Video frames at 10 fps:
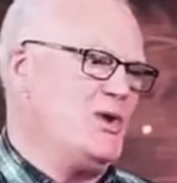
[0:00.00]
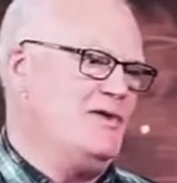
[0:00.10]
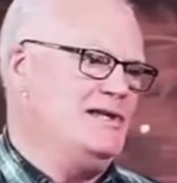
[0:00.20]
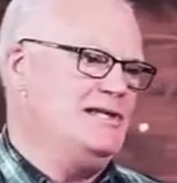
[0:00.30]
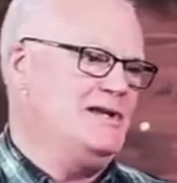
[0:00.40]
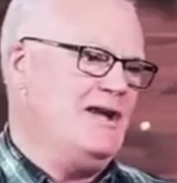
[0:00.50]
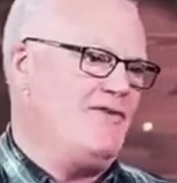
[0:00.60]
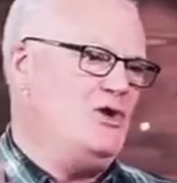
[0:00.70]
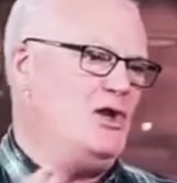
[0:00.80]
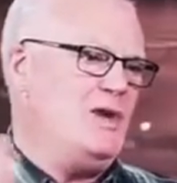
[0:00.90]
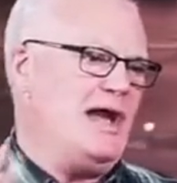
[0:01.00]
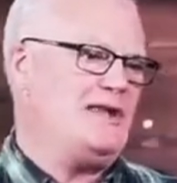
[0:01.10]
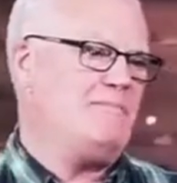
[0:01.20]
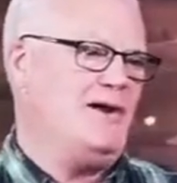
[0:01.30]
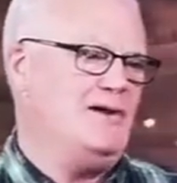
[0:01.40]
where it's if only we had
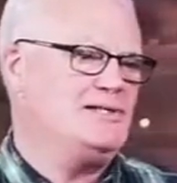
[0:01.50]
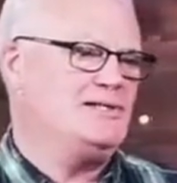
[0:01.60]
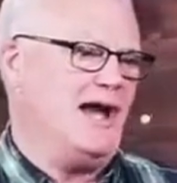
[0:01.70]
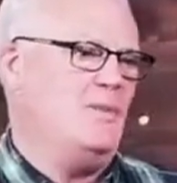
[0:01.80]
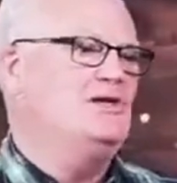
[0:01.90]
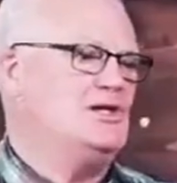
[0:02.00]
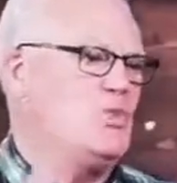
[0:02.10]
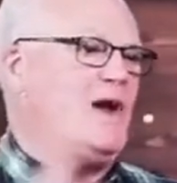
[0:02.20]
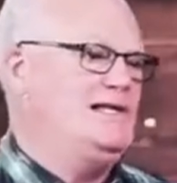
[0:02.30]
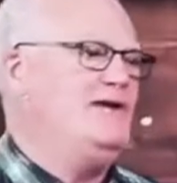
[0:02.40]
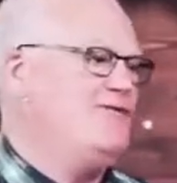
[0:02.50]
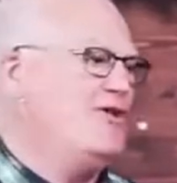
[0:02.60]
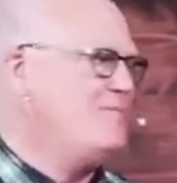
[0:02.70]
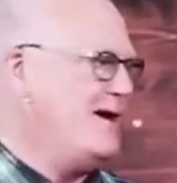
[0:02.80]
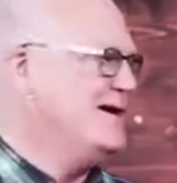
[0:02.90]
a pastor and we're just waiting for
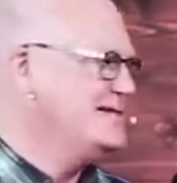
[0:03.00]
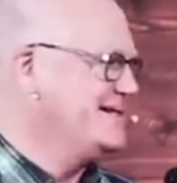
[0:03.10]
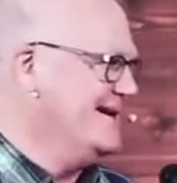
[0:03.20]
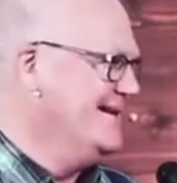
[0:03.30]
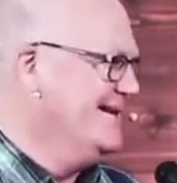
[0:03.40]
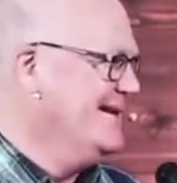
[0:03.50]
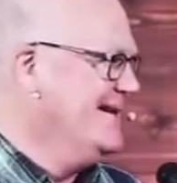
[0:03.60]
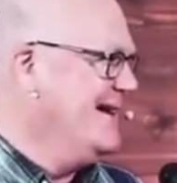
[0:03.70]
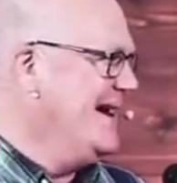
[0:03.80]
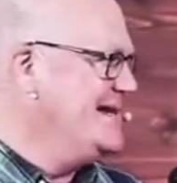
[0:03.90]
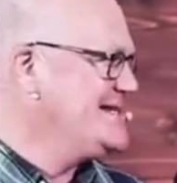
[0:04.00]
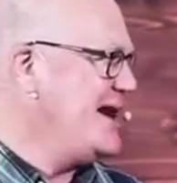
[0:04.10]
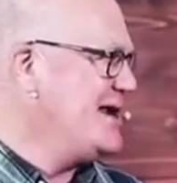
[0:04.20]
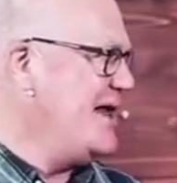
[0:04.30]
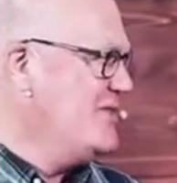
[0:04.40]
the pastor. And it's
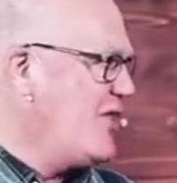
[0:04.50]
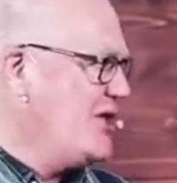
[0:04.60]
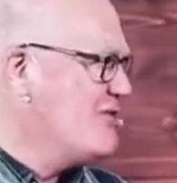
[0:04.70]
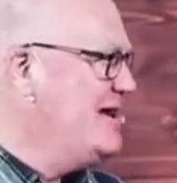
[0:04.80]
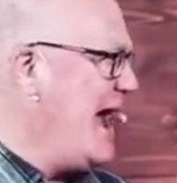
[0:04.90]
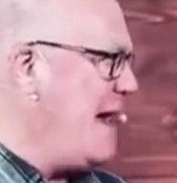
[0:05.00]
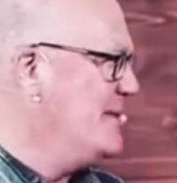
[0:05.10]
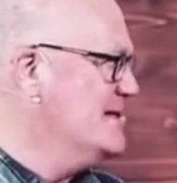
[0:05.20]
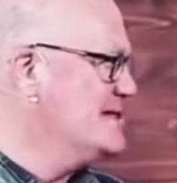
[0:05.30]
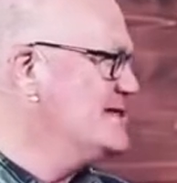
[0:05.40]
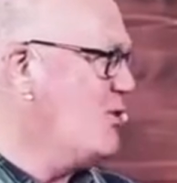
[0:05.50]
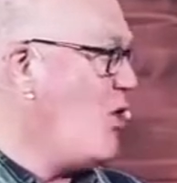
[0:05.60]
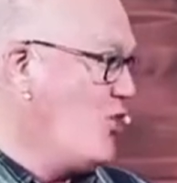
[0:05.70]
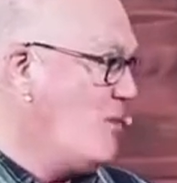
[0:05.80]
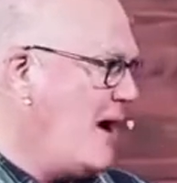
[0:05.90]
kind of like nothing really happens until
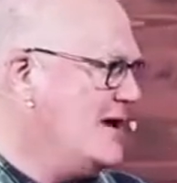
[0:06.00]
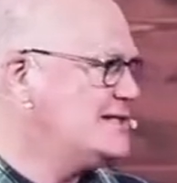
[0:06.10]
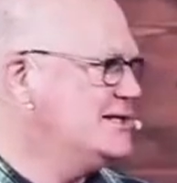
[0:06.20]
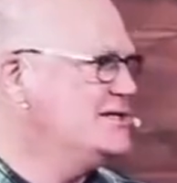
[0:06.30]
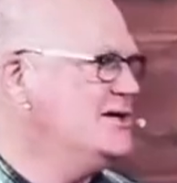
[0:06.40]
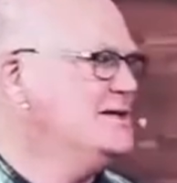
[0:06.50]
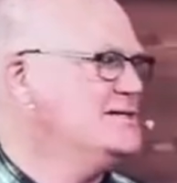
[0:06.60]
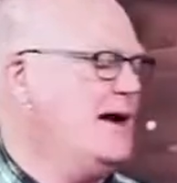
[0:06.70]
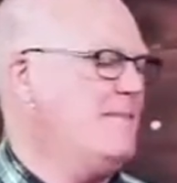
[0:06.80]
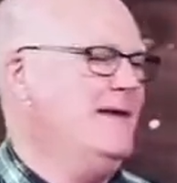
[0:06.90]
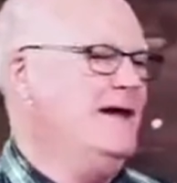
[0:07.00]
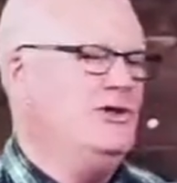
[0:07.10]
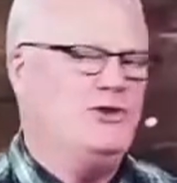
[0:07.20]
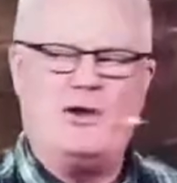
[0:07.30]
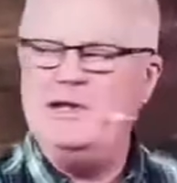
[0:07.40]
the pastor turns up.
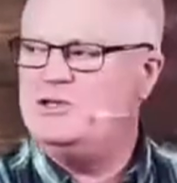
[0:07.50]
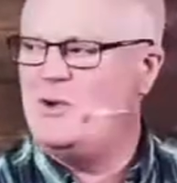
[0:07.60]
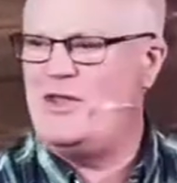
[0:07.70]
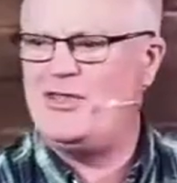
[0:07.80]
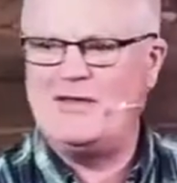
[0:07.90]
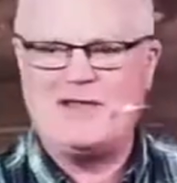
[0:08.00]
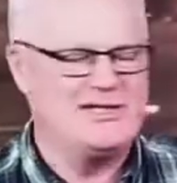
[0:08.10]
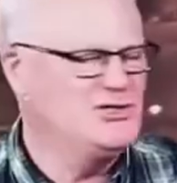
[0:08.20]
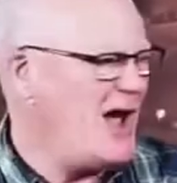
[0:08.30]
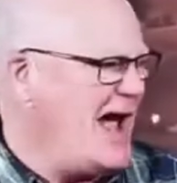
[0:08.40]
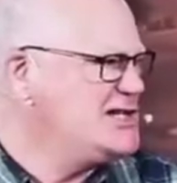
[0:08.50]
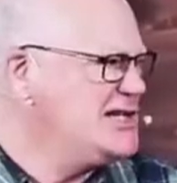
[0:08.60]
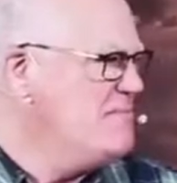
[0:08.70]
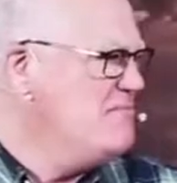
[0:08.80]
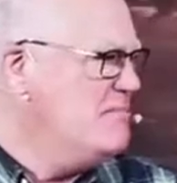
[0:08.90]
Not only do I think that's not
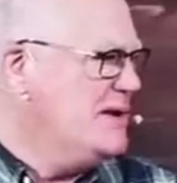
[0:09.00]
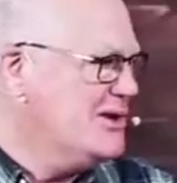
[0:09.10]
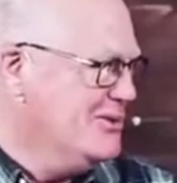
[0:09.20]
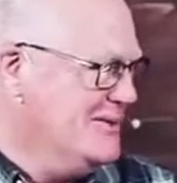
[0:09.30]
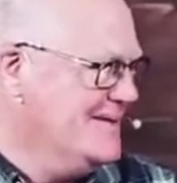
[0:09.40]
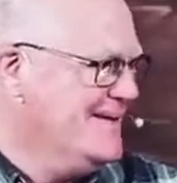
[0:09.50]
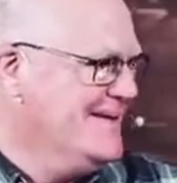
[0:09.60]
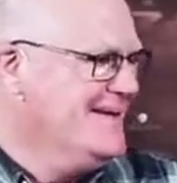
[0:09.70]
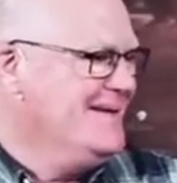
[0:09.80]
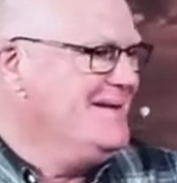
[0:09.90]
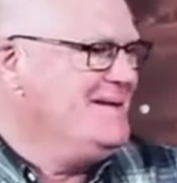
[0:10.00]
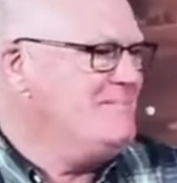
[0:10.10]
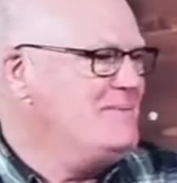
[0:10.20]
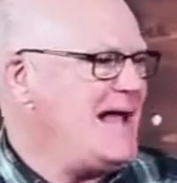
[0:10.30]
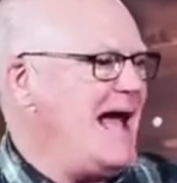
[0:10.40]
actually biblical,
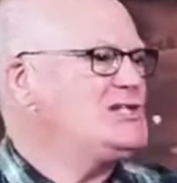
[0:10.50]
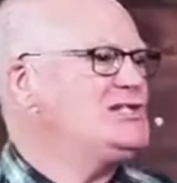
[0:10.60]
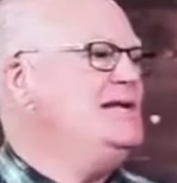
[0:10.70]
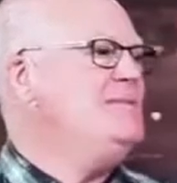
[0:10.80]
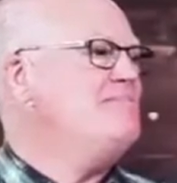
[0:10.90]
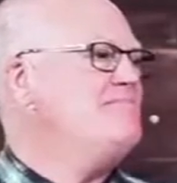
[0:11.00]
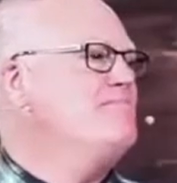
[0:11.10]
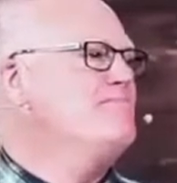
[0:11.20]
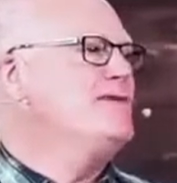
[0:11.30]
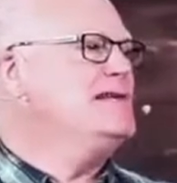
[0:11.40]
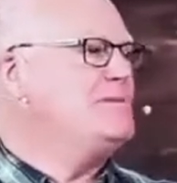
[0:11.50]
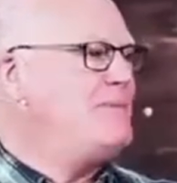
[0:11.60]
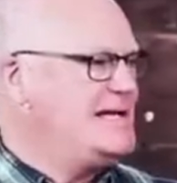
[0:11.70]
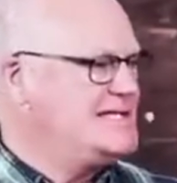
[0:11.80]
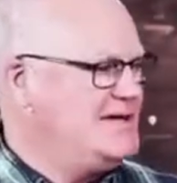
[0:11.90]
but actually brings a
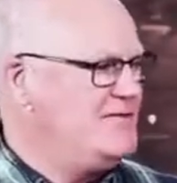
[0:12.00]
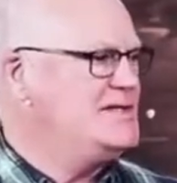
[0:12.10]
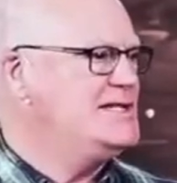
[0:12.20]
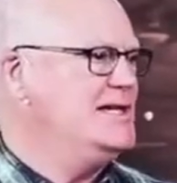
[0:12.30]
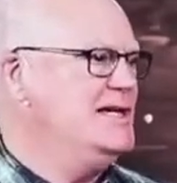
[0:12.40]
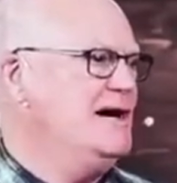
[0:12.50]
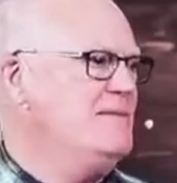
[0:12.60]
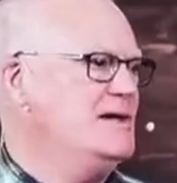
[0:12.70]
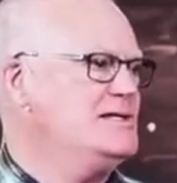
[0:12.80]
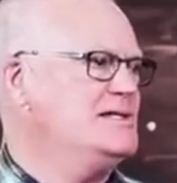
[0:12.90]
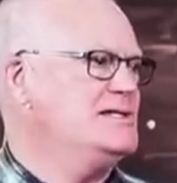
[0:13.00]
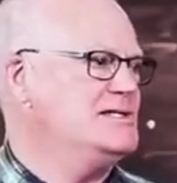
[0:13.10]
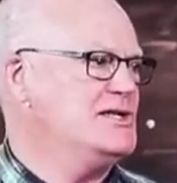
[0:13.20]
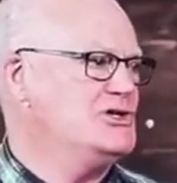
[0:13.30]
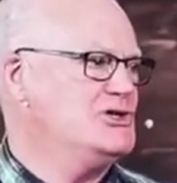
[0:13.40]
passivity amongst us
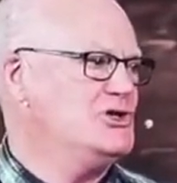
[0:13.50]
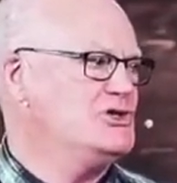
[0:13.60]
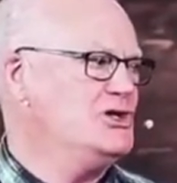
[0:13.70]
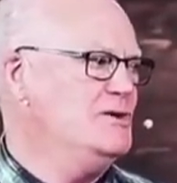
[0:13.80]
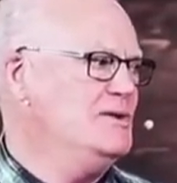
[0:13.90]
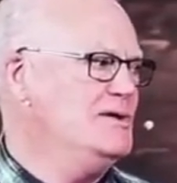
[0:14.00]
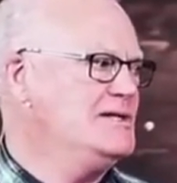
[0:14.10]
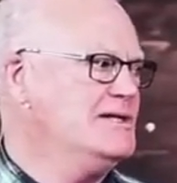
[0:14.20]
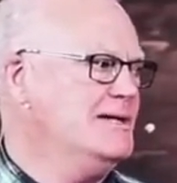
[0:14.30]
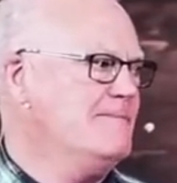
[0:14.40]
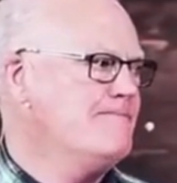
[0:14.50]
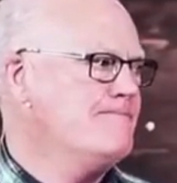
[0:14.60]
as a church community.